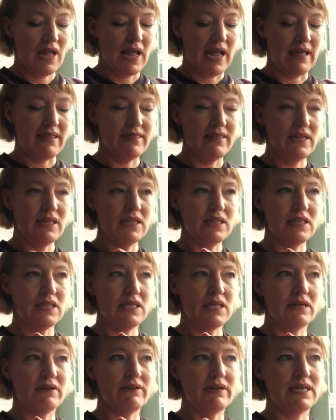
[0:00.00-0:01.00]
And then
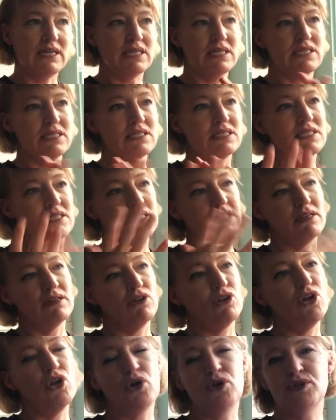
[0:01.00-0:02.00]
there is
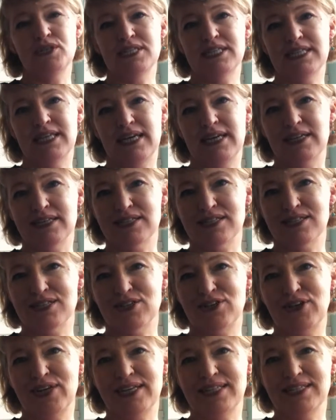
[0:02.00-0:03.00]
low stakes
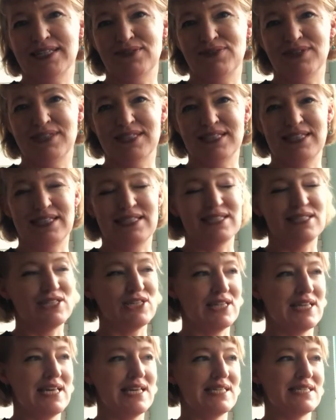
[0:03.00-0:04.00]
creativity. So
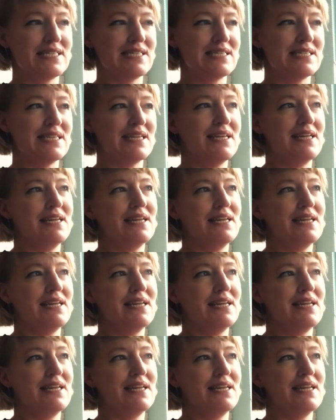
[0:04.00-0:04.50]
that's